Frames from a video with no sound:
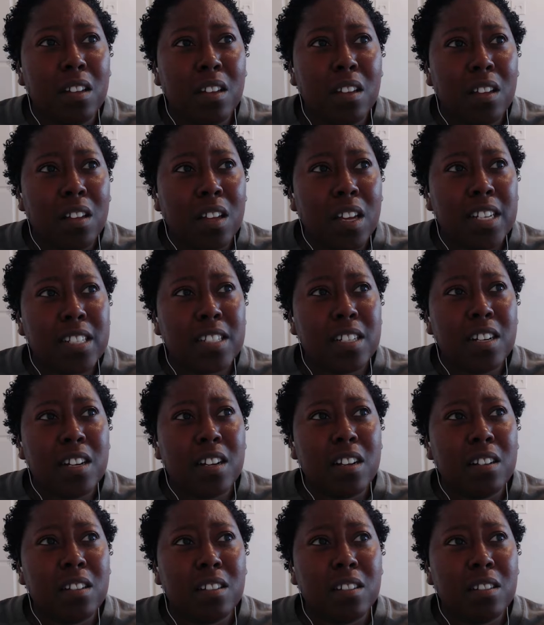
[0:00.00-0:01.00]
because
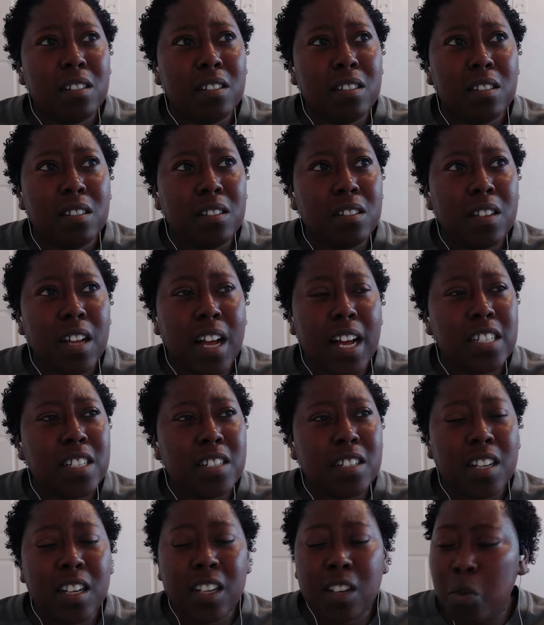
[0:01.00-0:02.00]
I should
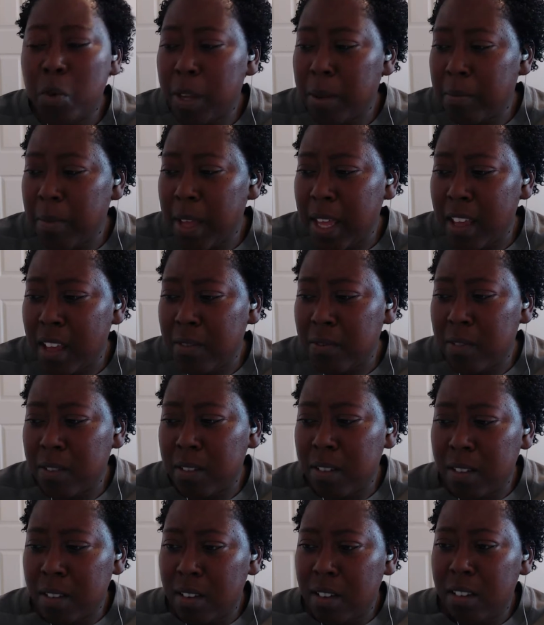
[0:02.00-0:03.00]
have done quick math.
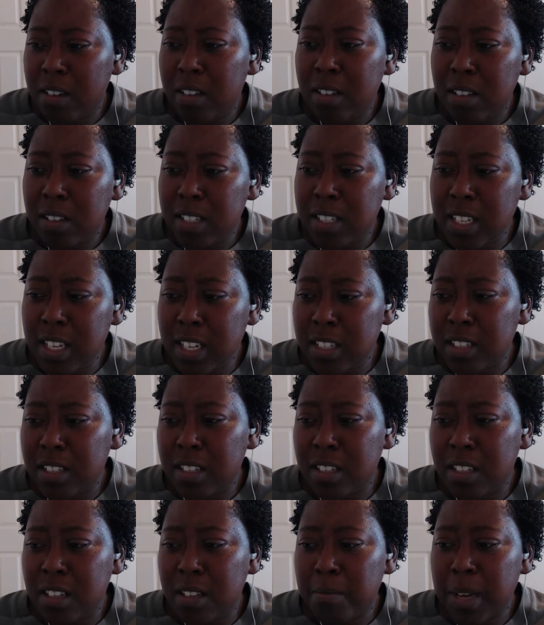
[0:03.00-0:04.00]

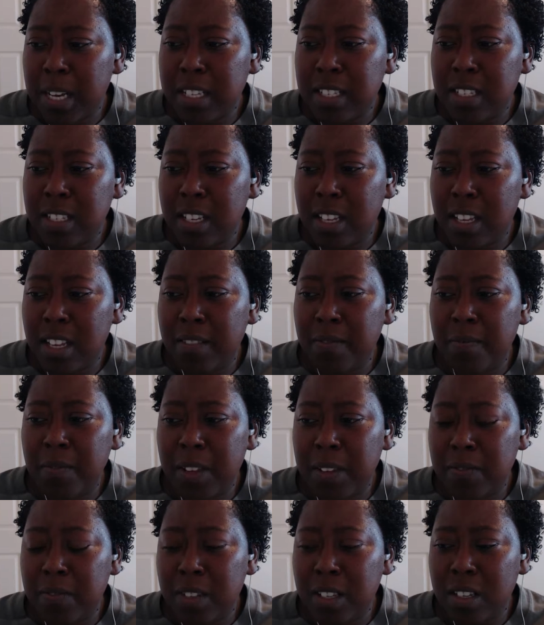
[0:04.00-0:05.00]
60 minus 10,
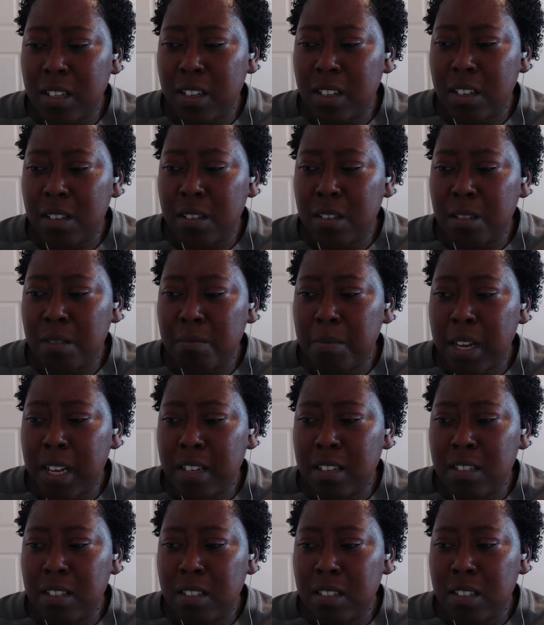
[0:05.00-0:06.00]
50
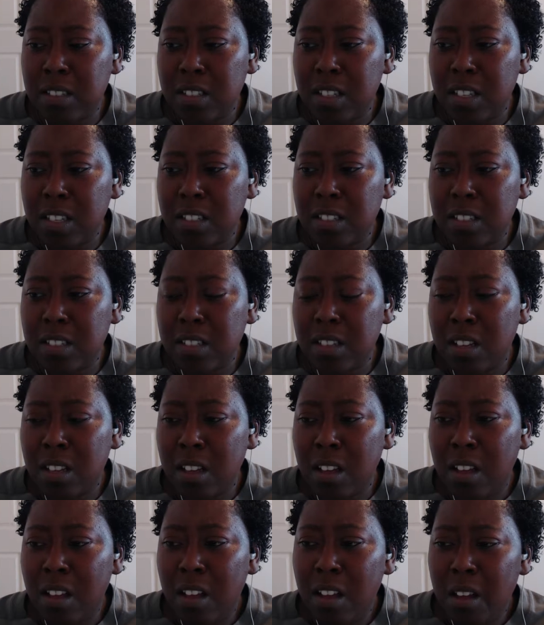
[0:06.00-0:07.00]
minus 6.
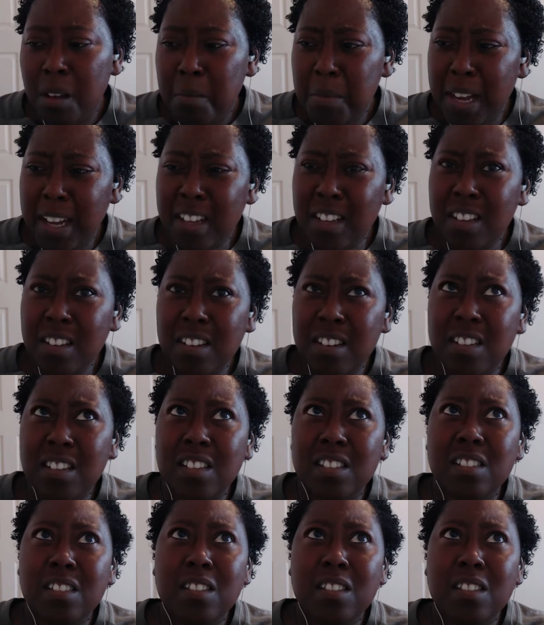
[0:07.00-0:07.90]
My goodness.